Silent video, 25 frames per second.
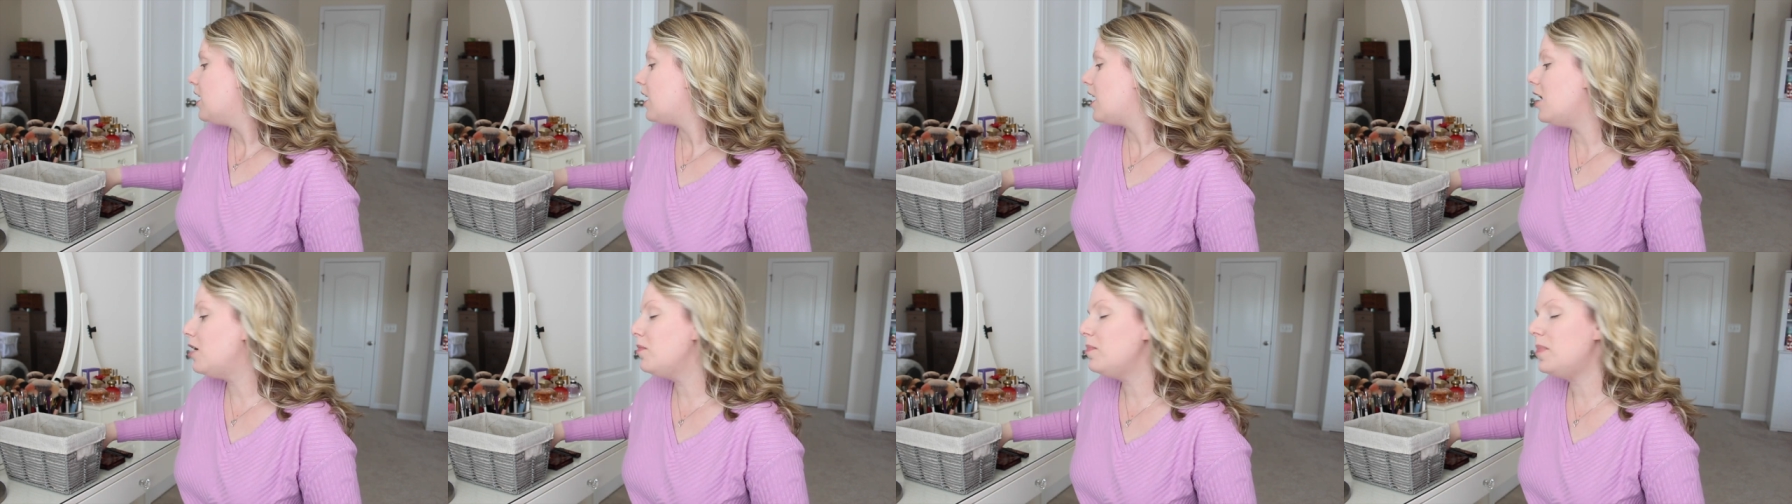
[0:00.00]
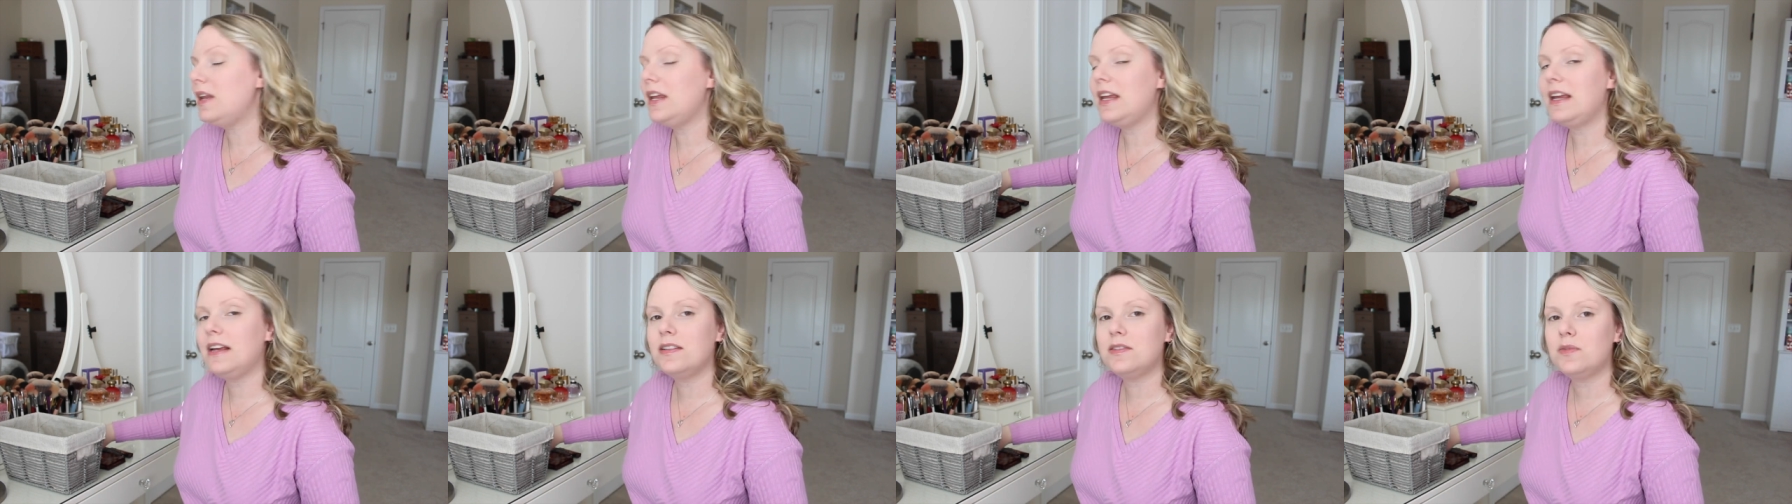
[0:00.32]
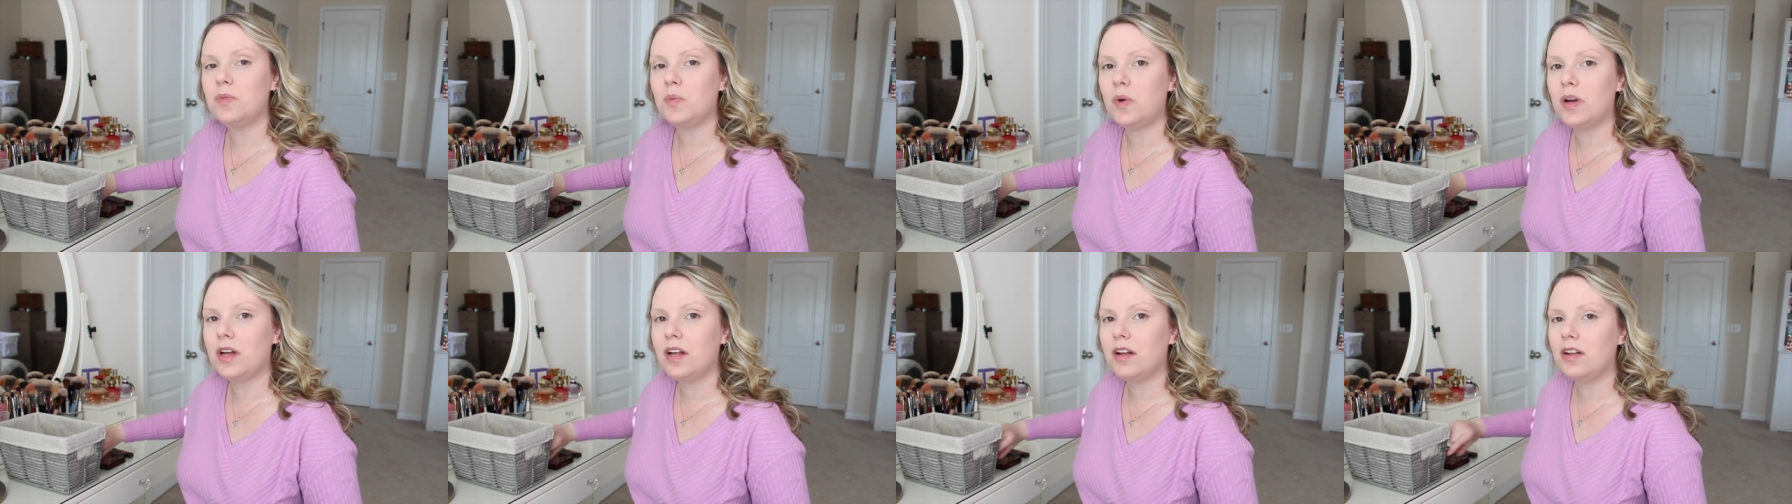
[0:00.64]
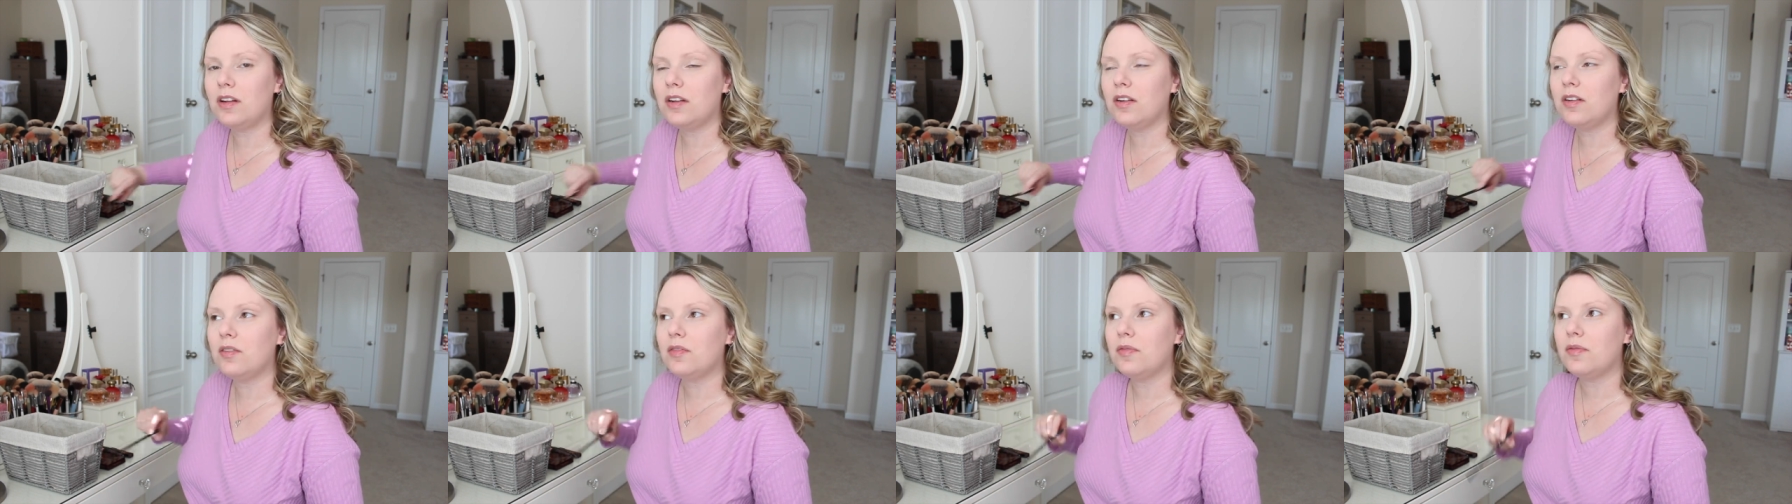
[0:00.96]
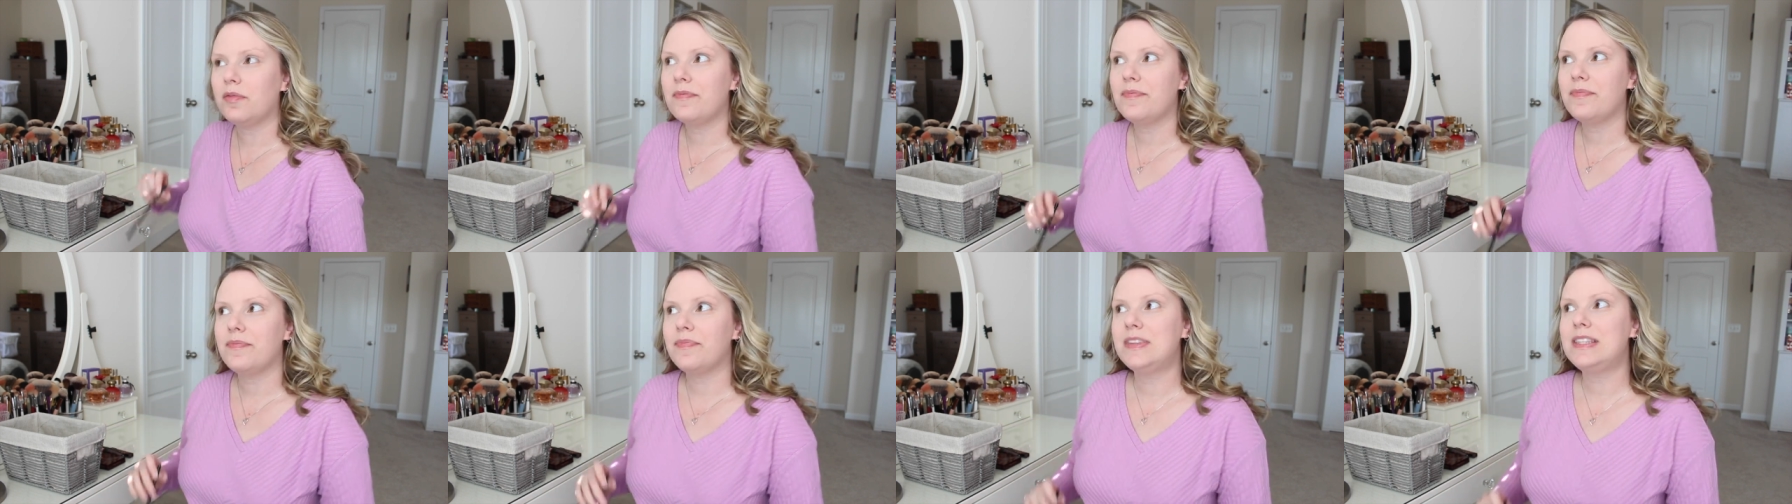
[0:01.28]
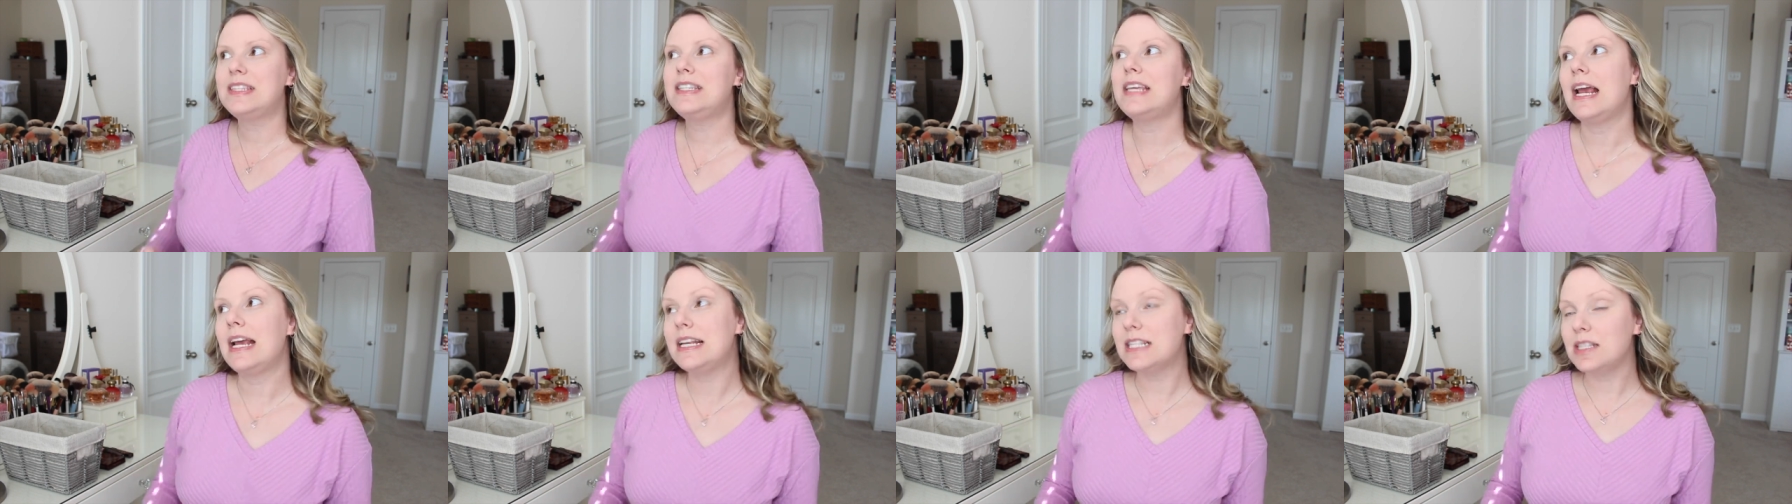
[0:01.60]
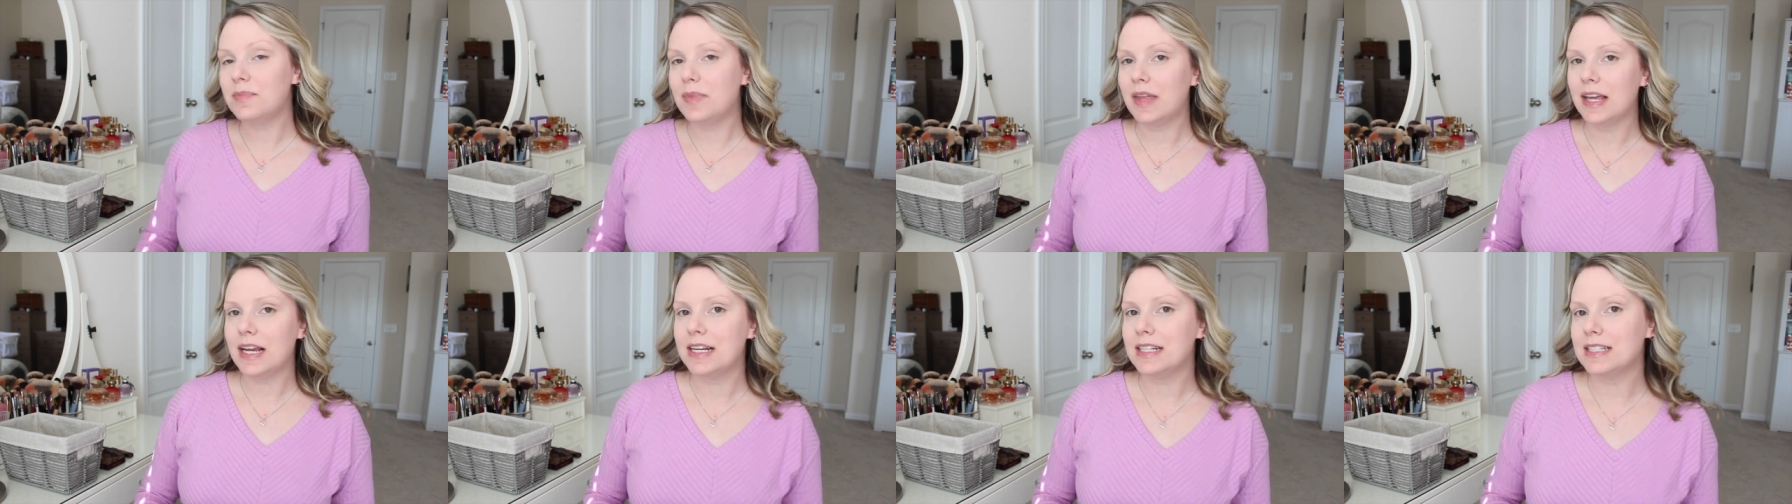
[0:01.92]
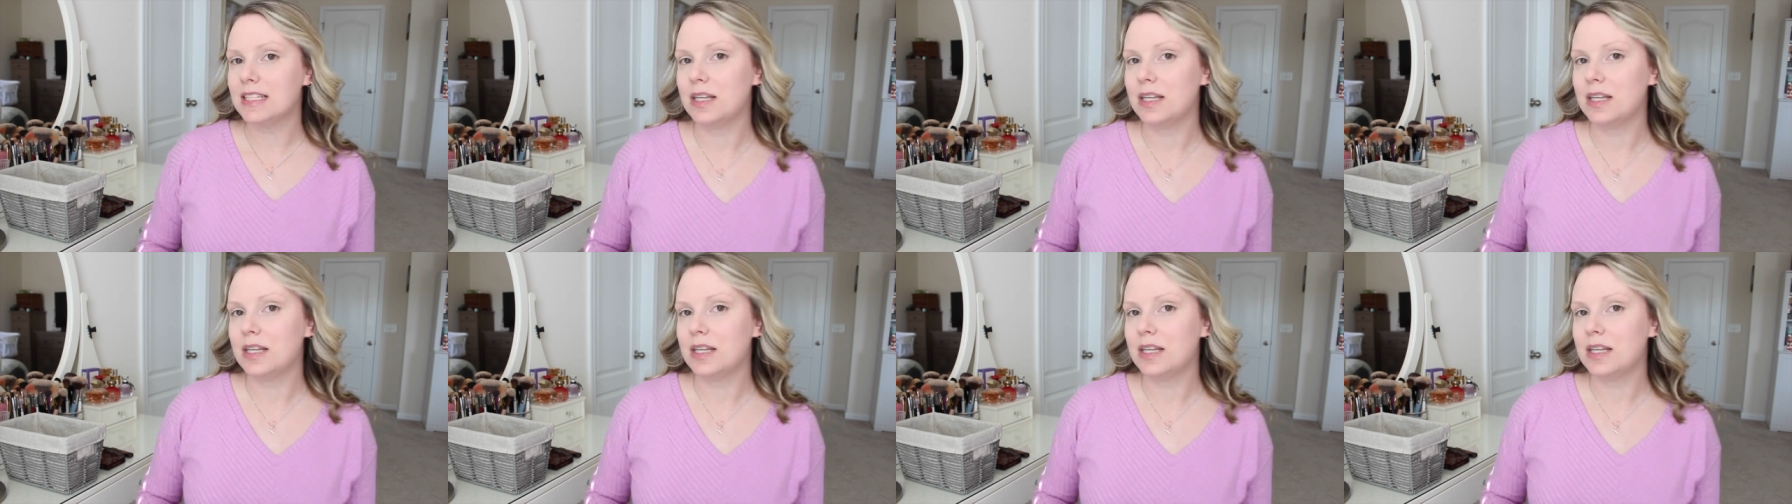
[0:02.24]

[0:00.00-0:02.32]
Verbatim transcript: companies will say something